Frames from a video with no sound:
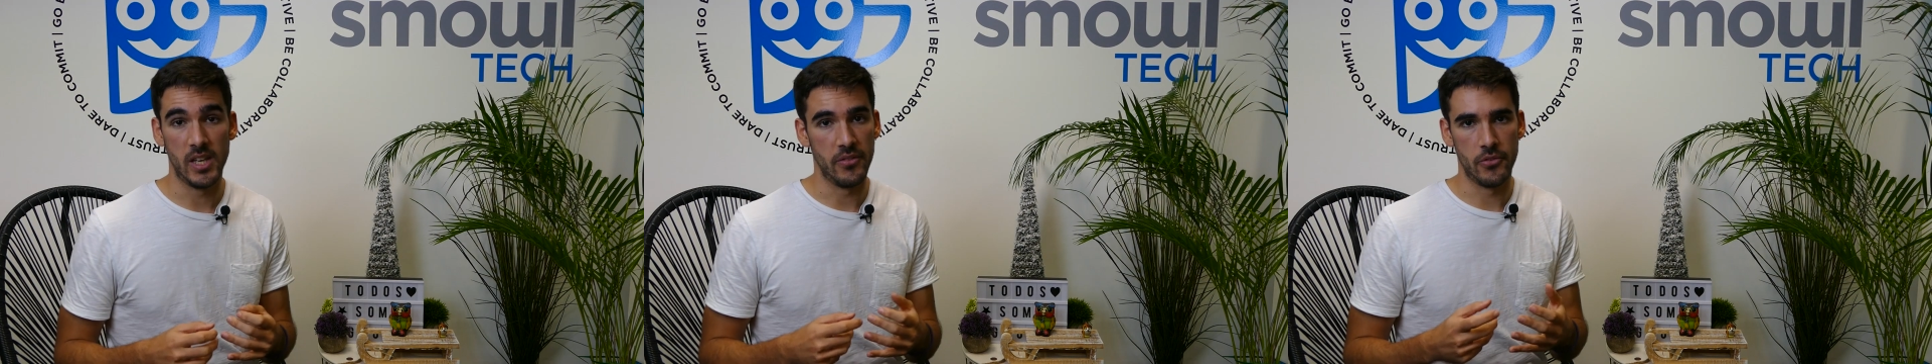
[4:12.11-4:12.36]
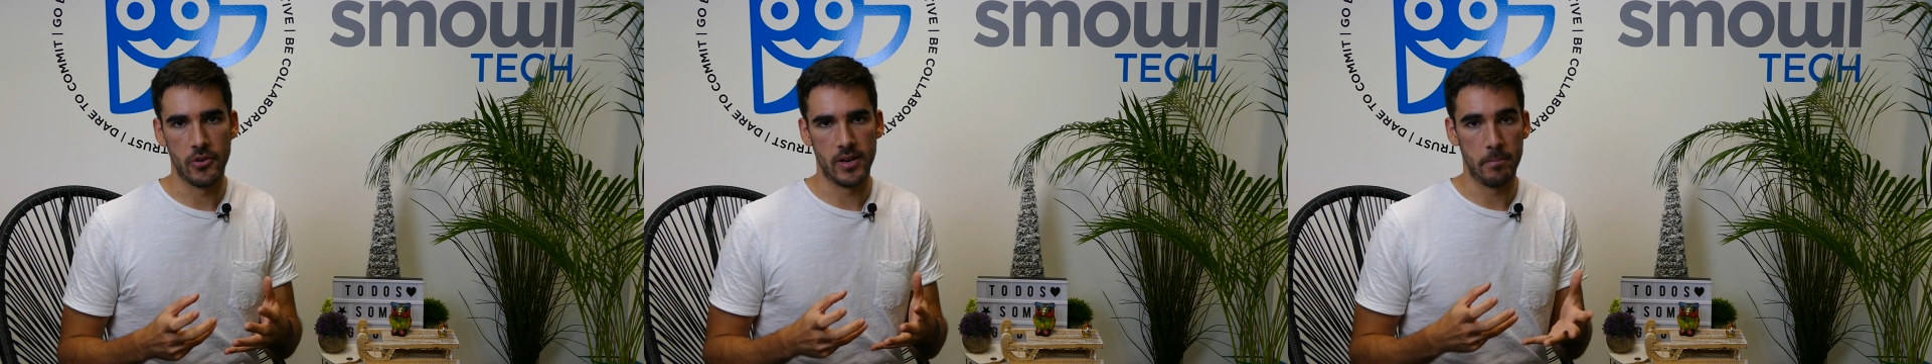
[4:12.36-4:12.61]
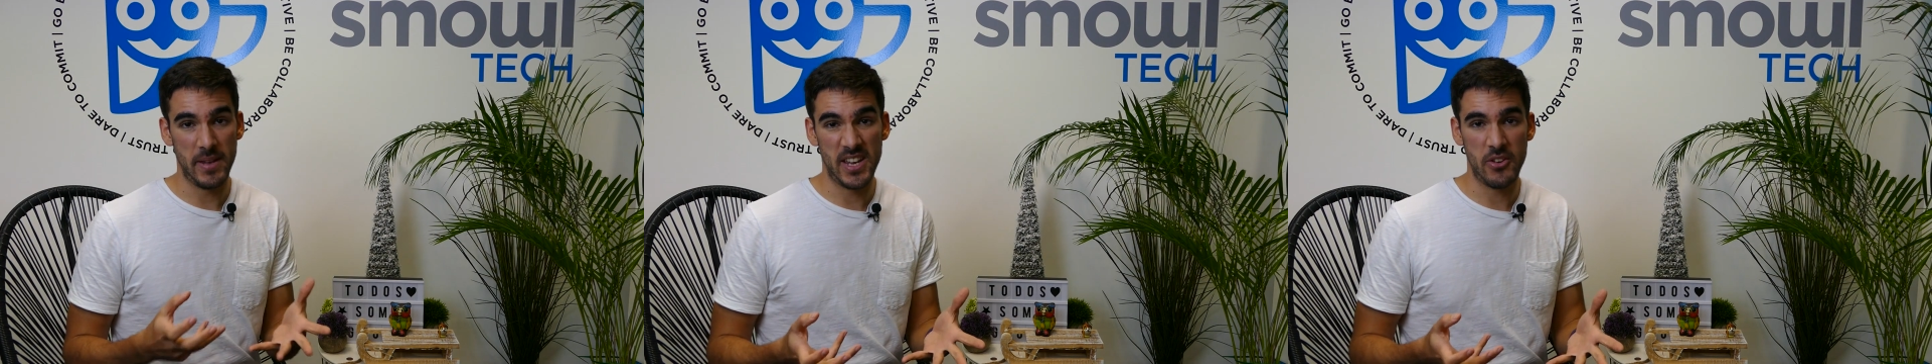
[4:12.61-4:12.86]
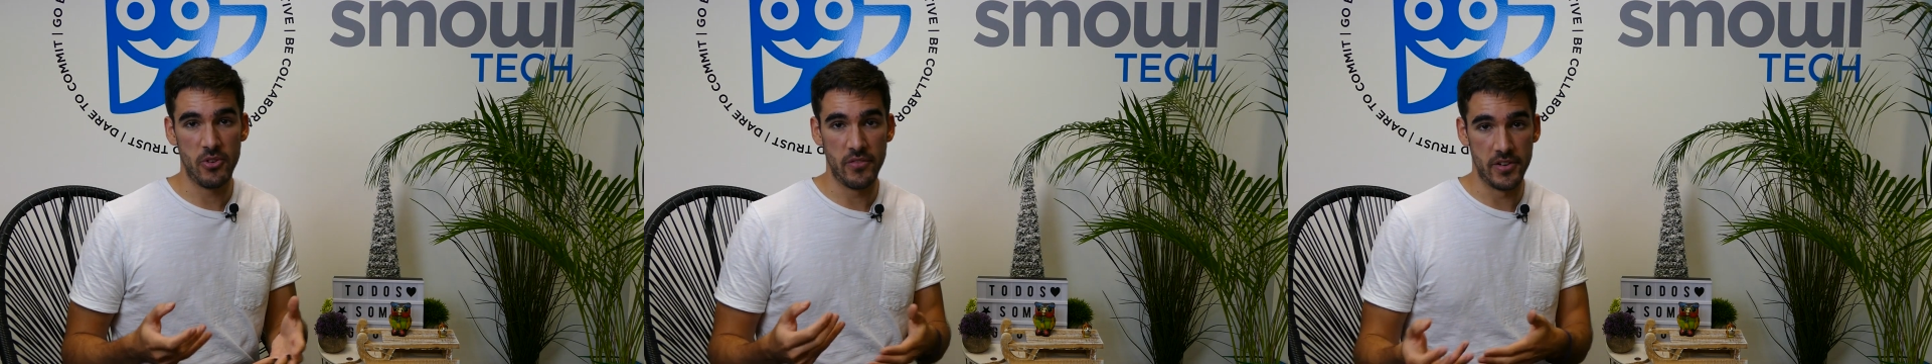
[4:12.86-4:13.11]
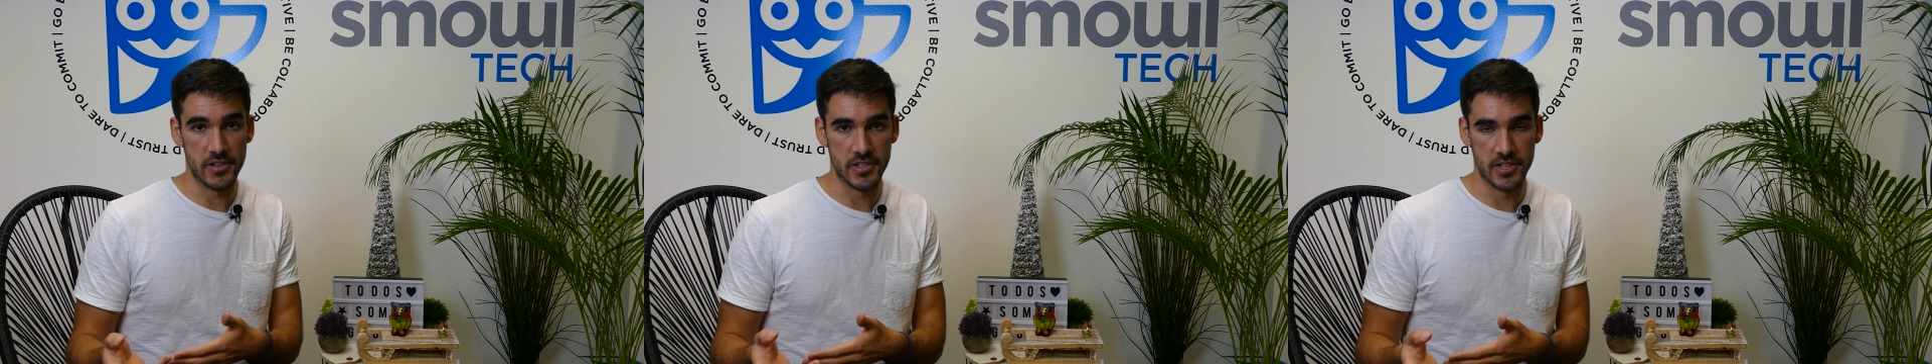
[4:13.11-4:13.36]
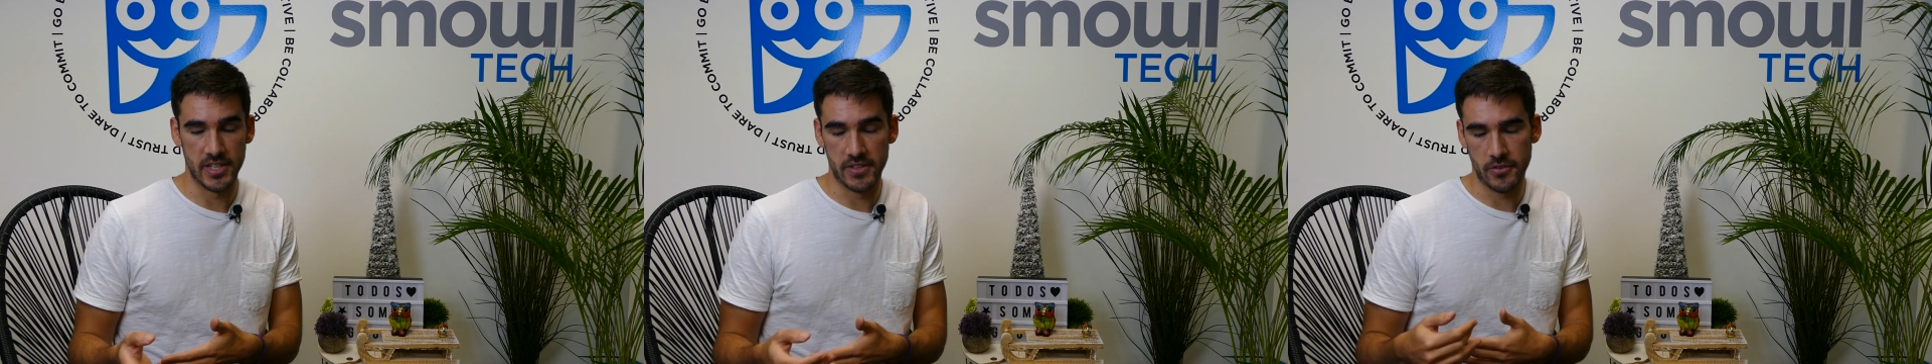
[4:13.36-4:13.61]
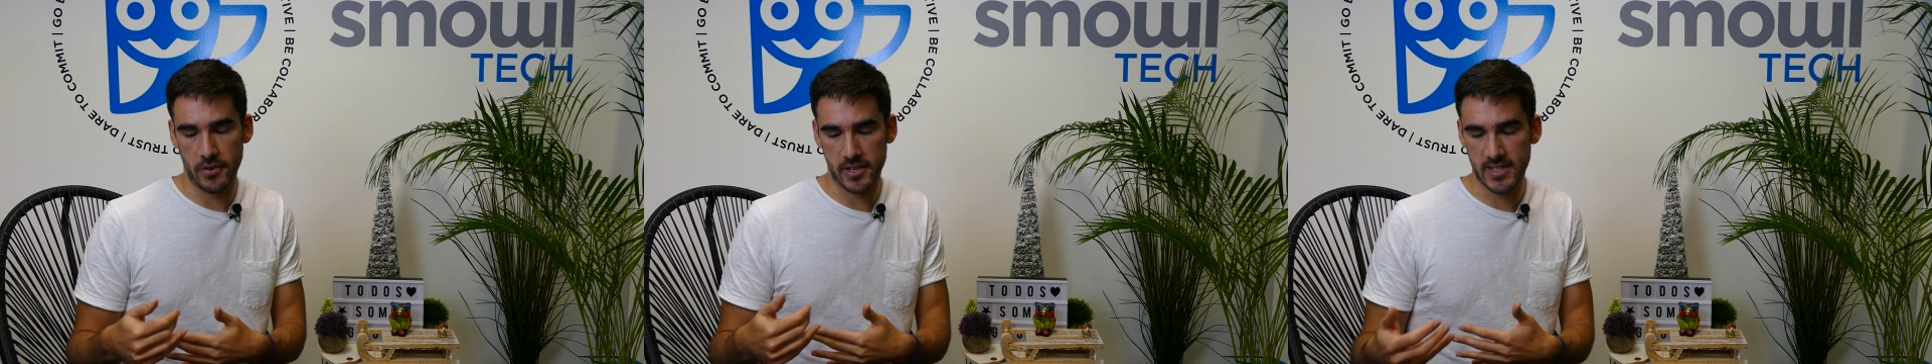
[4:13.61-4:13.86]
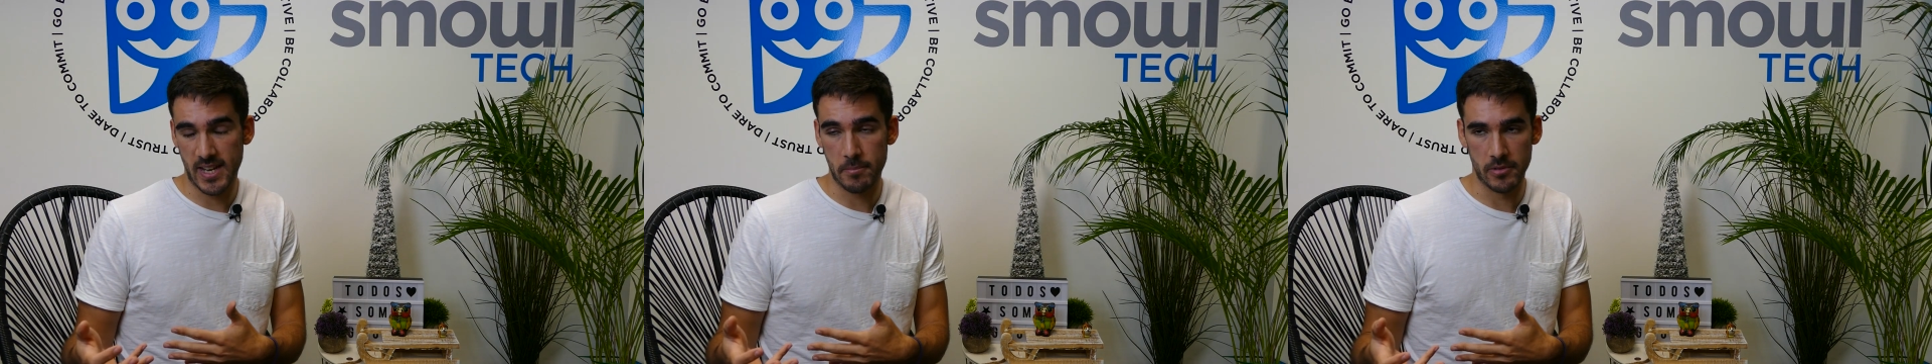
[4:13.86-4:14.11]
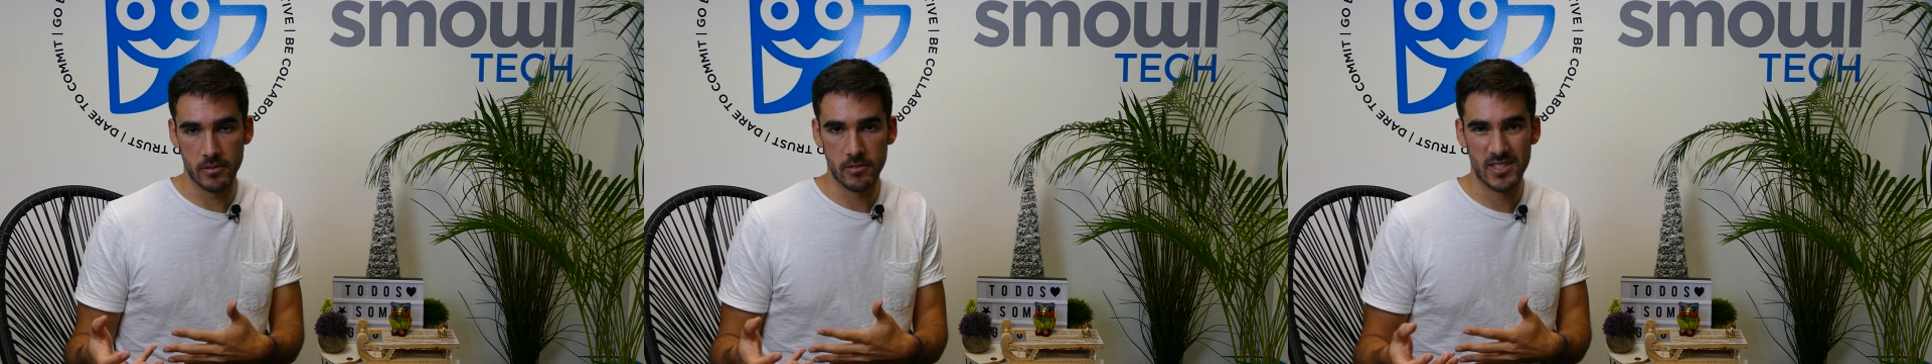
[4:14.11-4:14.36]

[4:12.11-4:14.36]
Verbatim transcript: If you're a big university, for example,